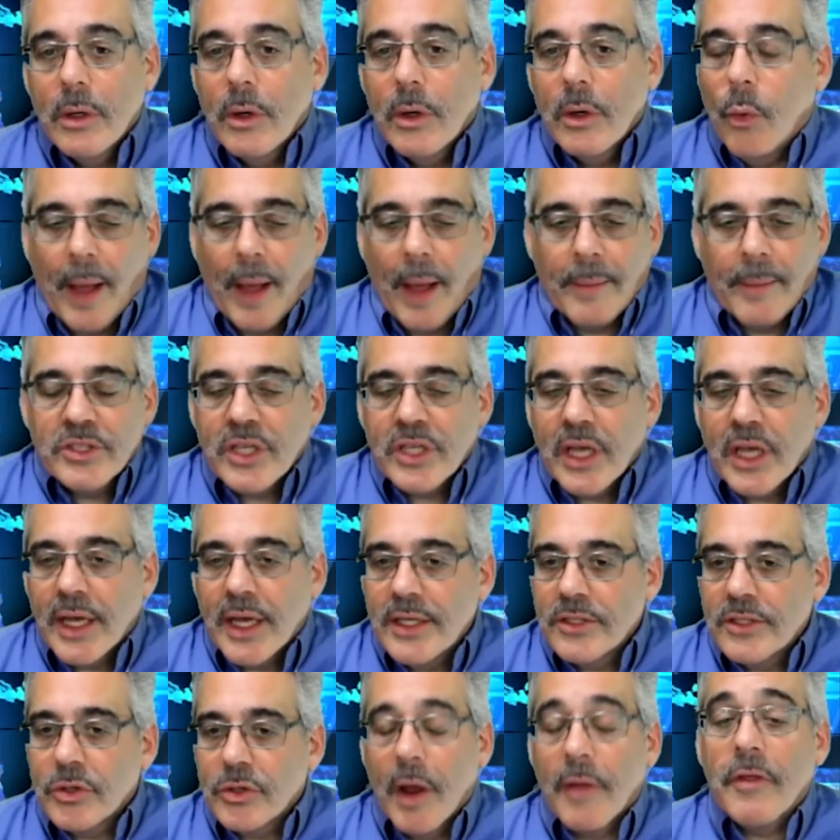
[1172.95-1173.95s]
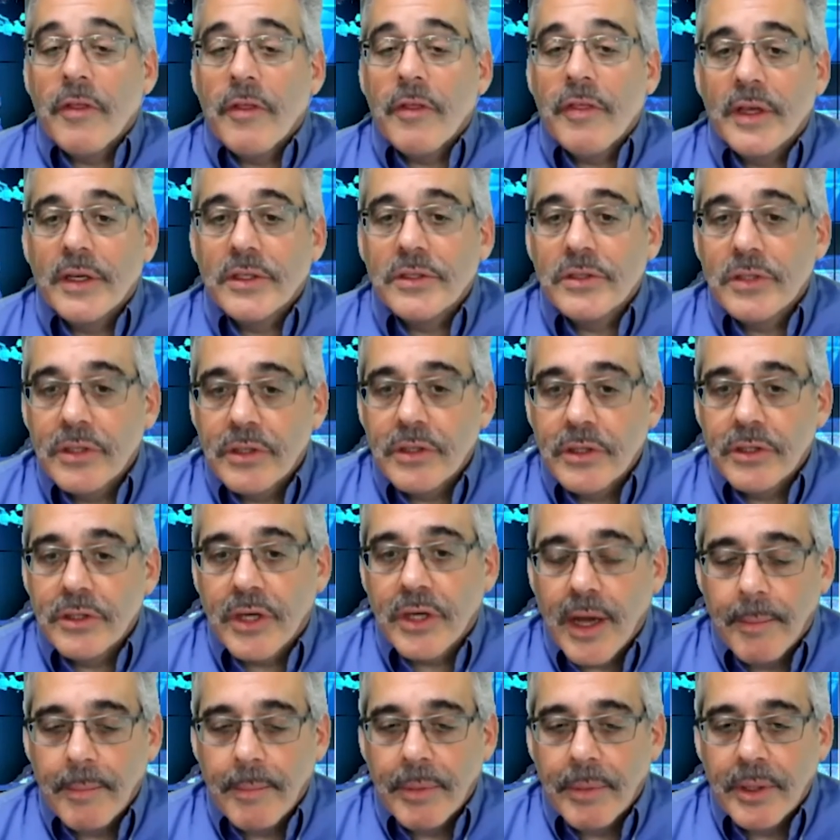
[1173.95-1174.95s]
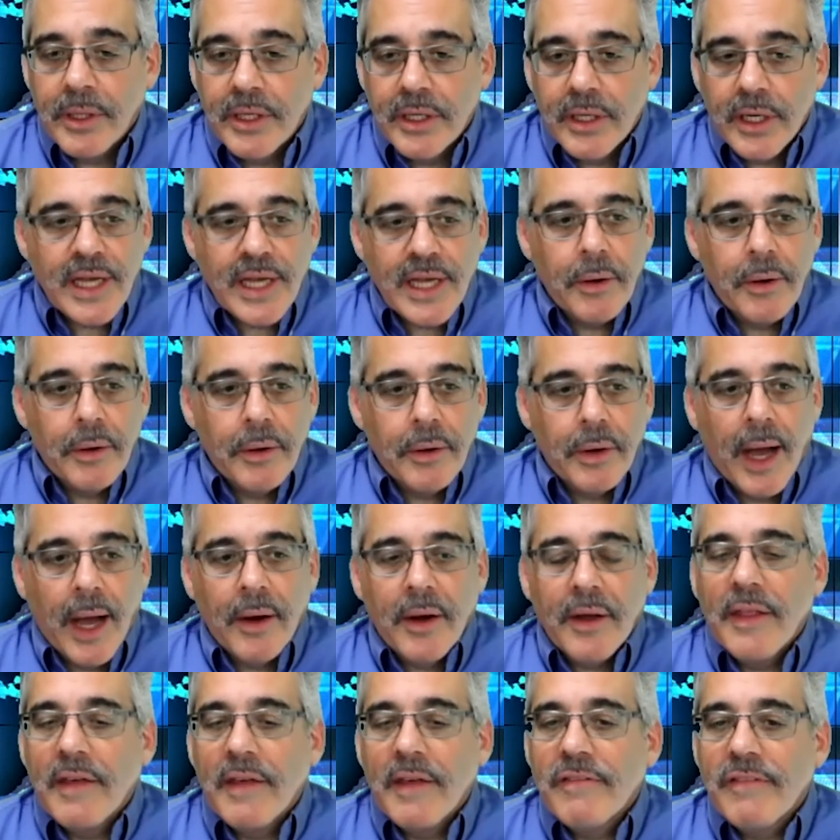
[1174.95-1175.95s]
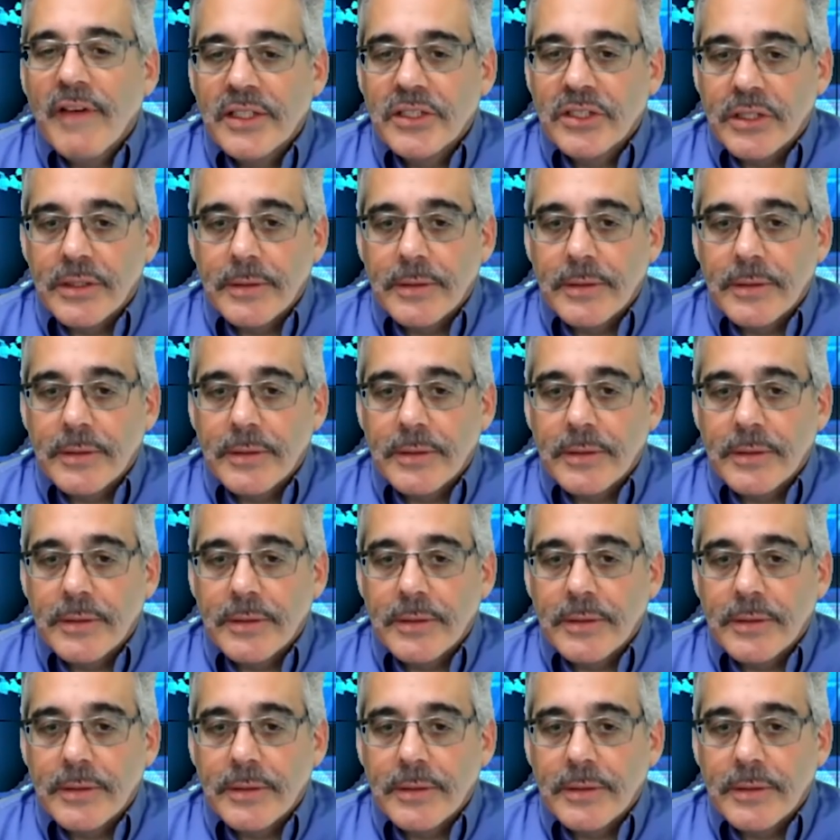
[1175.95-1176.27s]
websites or other things that your company does, how can they find you?